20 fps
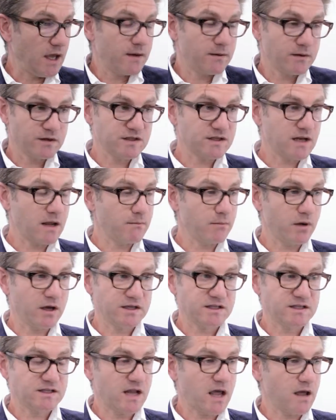
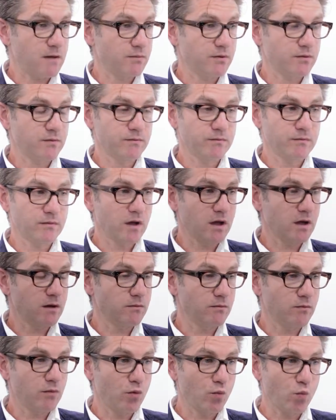step-by-step
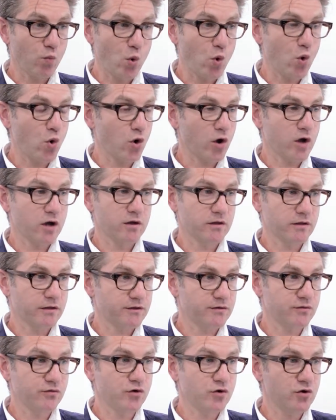walk
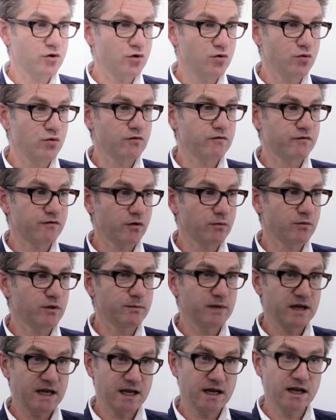through from the
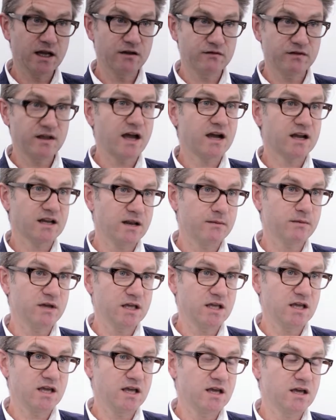beginning of the academic
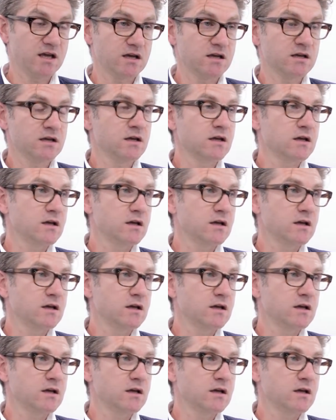year,